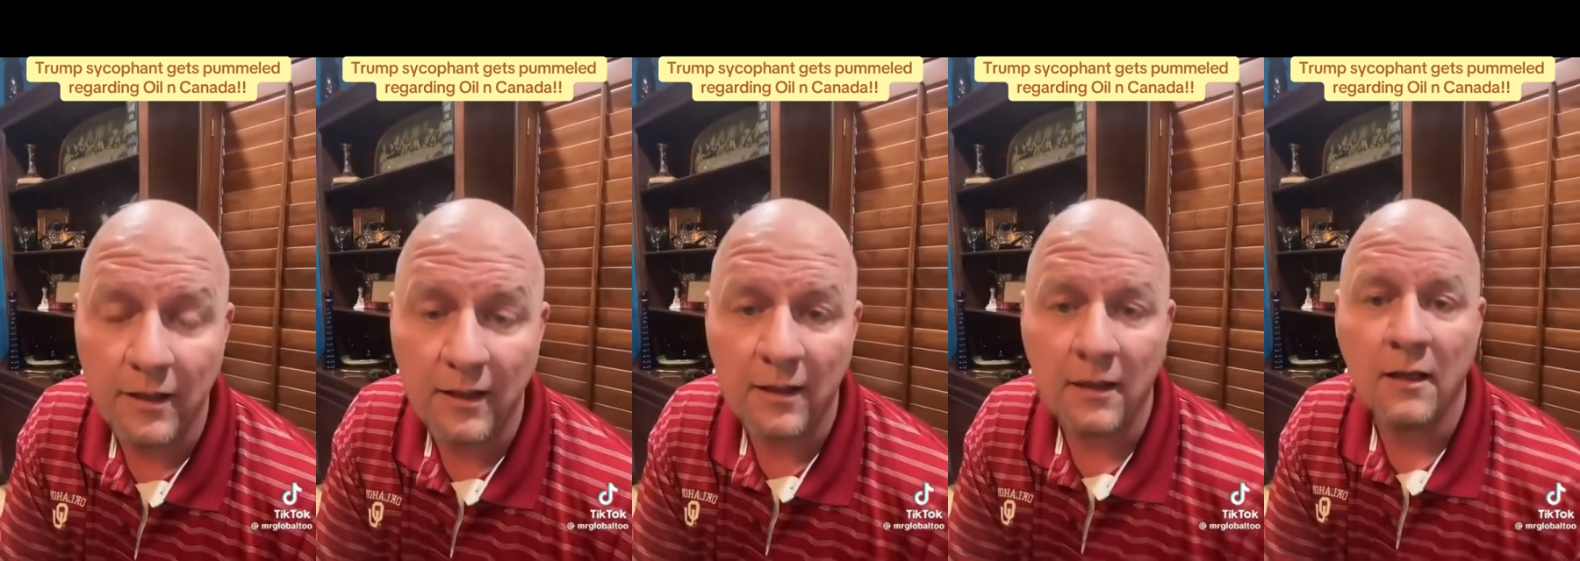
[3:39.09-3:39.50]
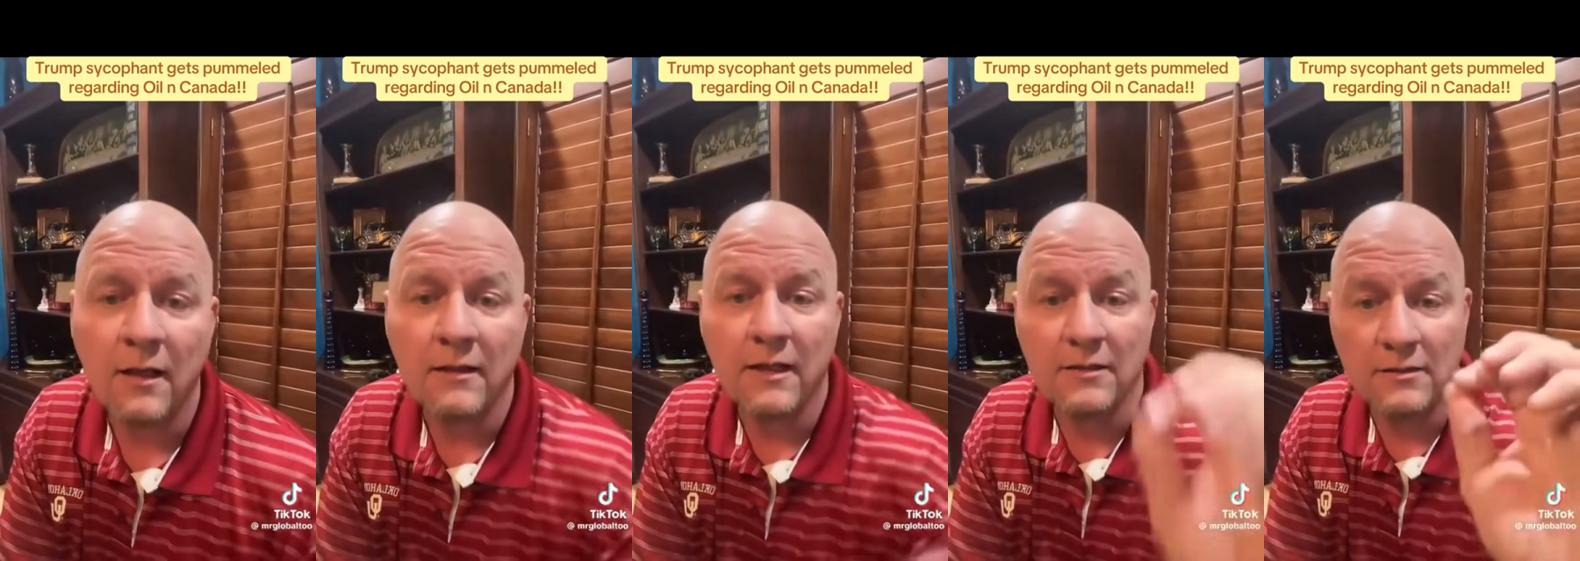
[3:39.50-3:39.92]
that
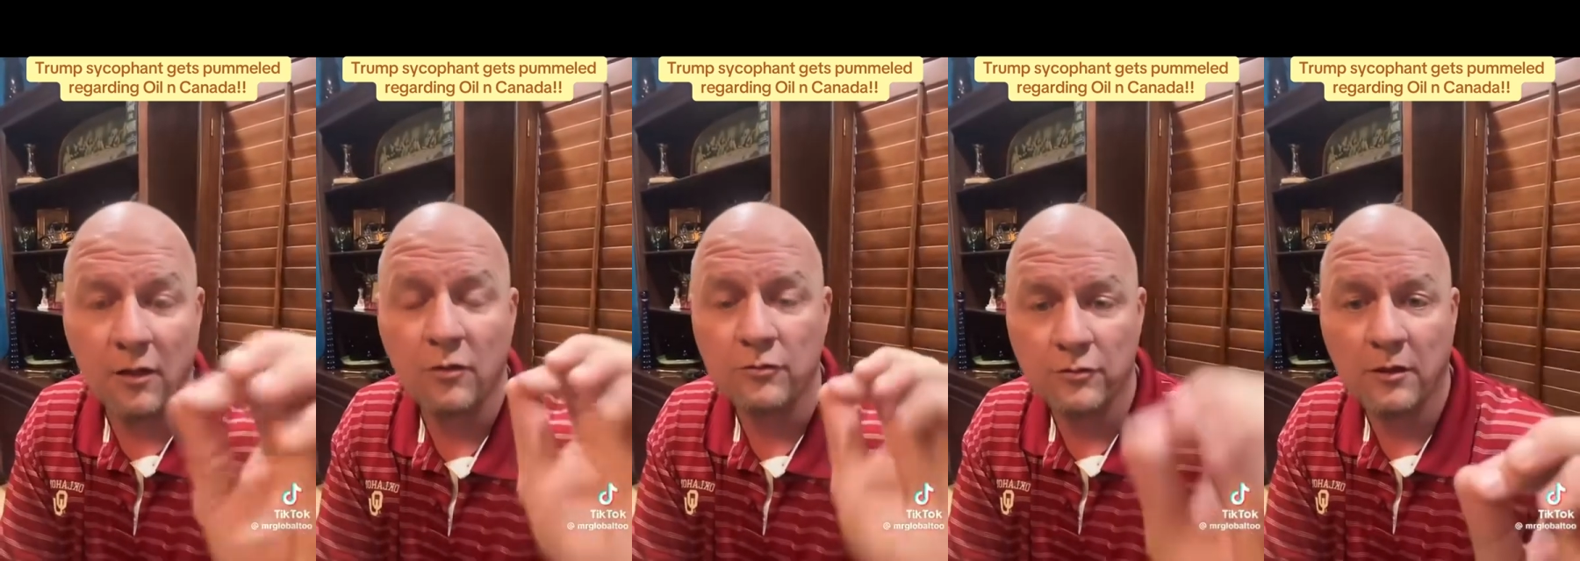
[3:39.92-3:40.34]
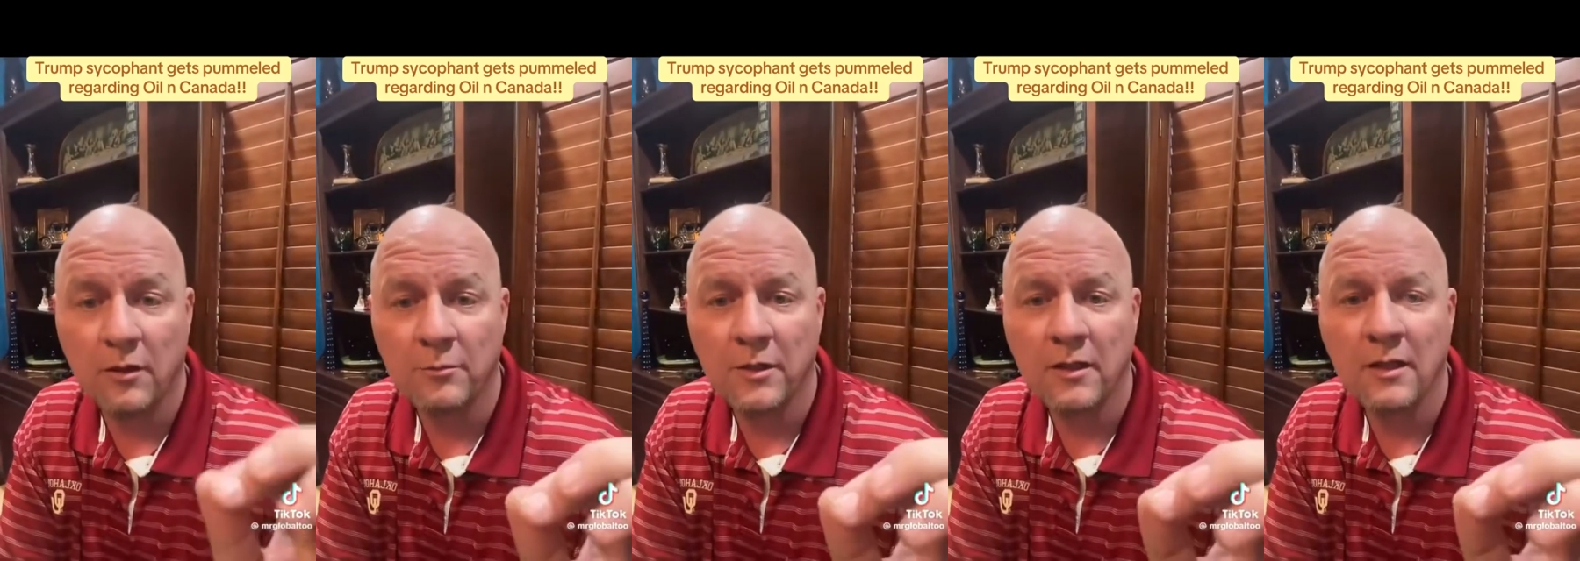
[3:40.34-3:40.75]
Donald Trump
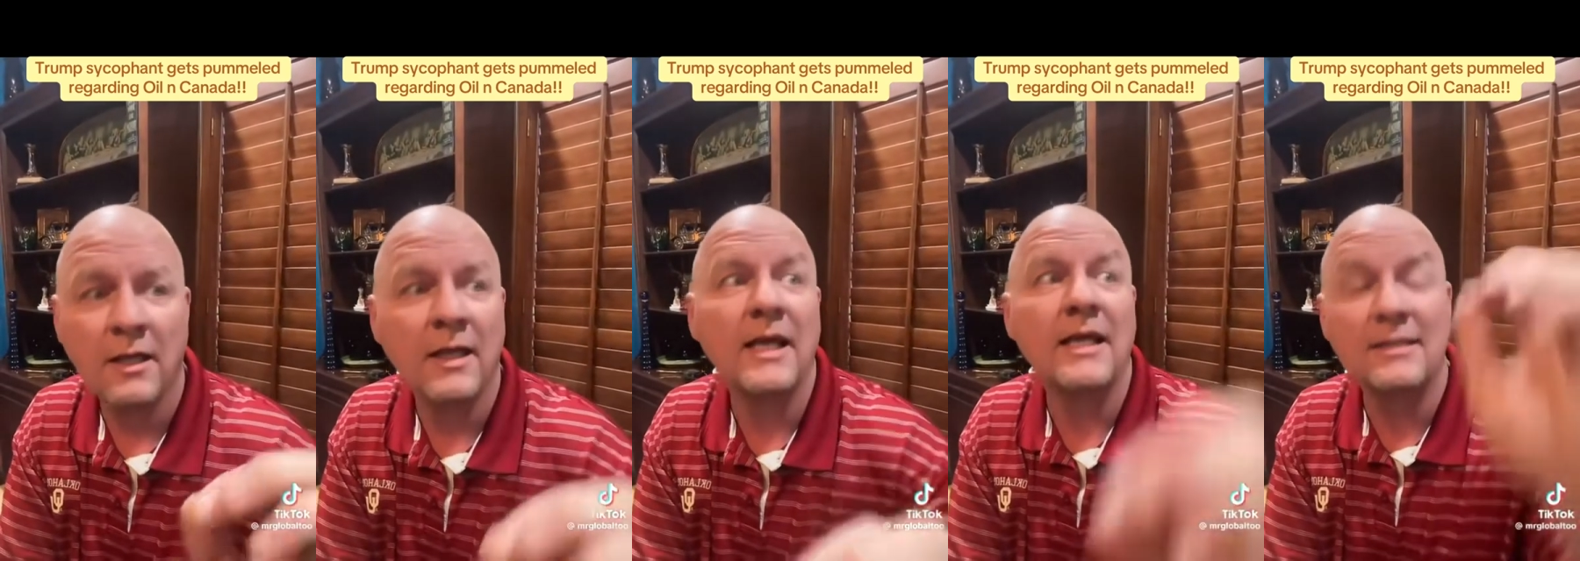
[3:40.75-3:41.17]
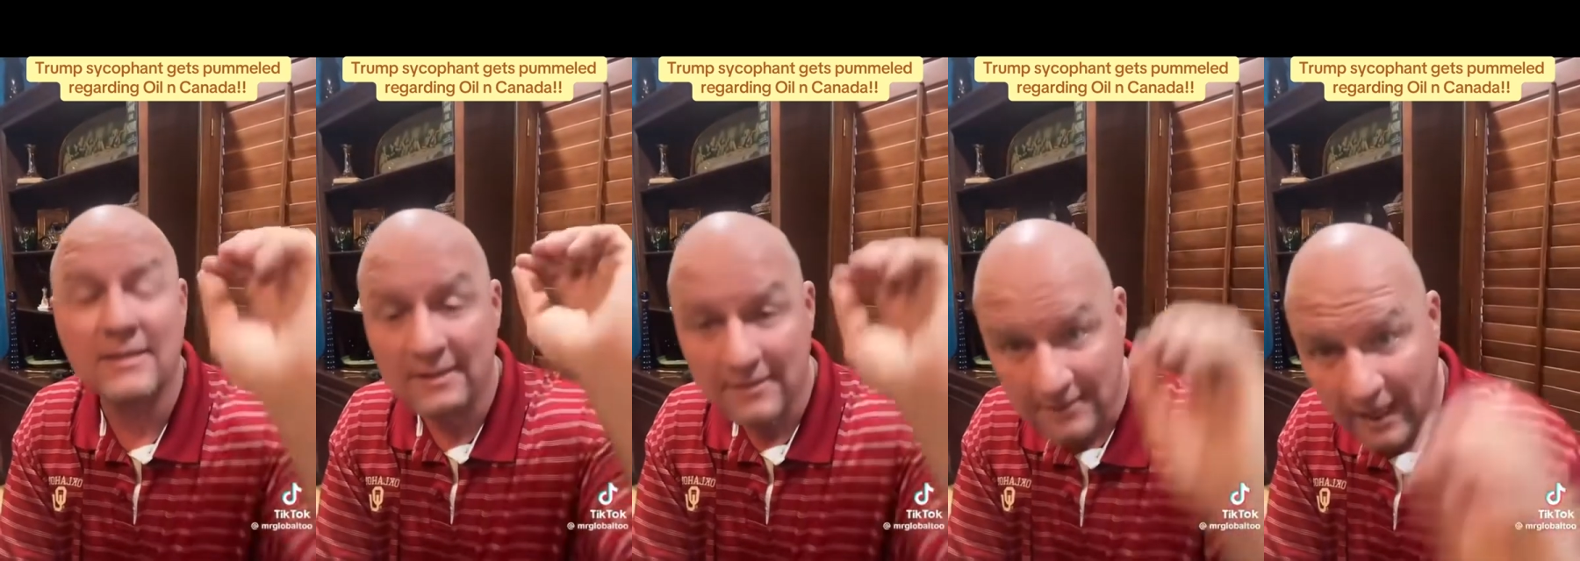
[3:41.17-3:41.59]
is
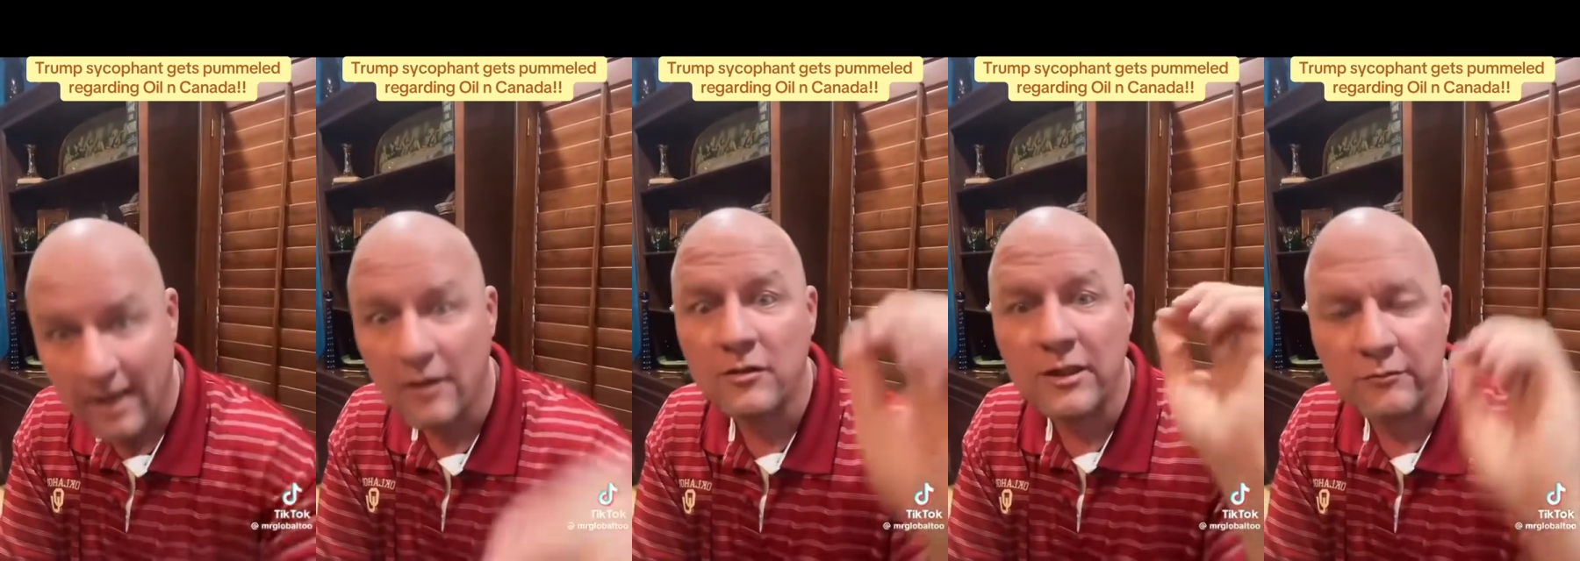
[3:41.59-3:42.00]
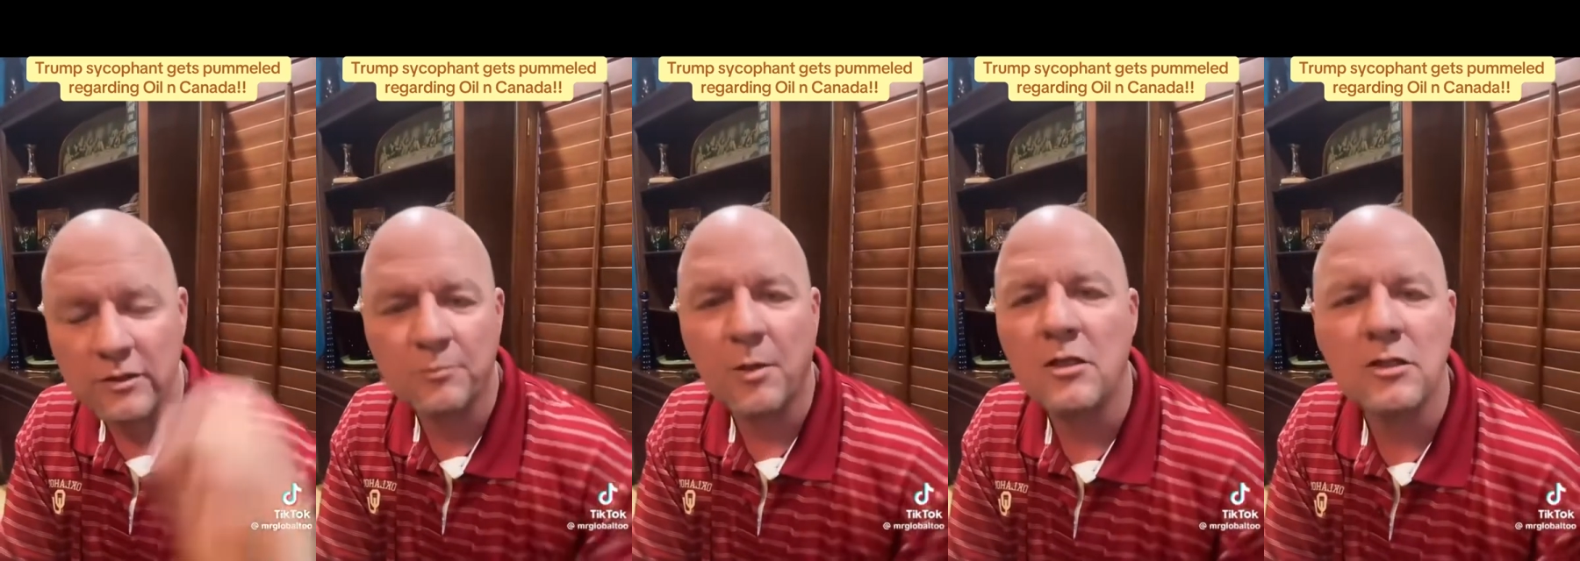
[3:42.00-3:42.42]
entirely responsible
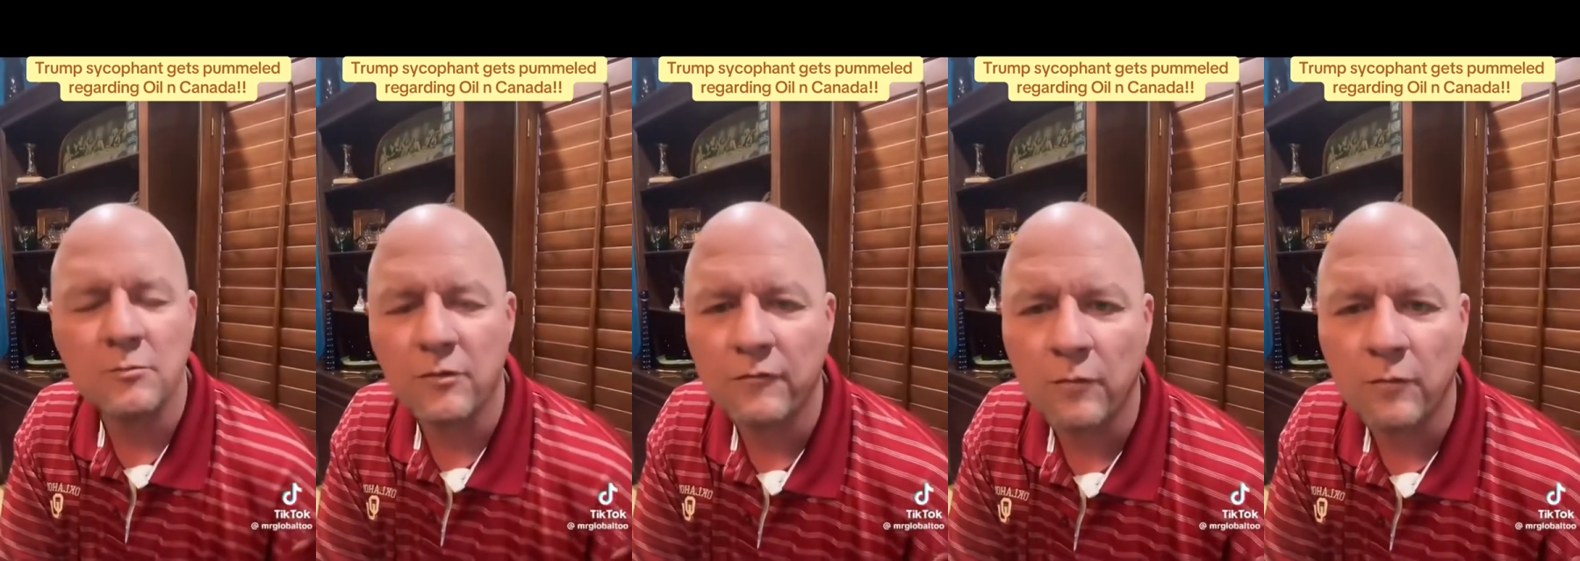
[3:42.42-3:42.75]
for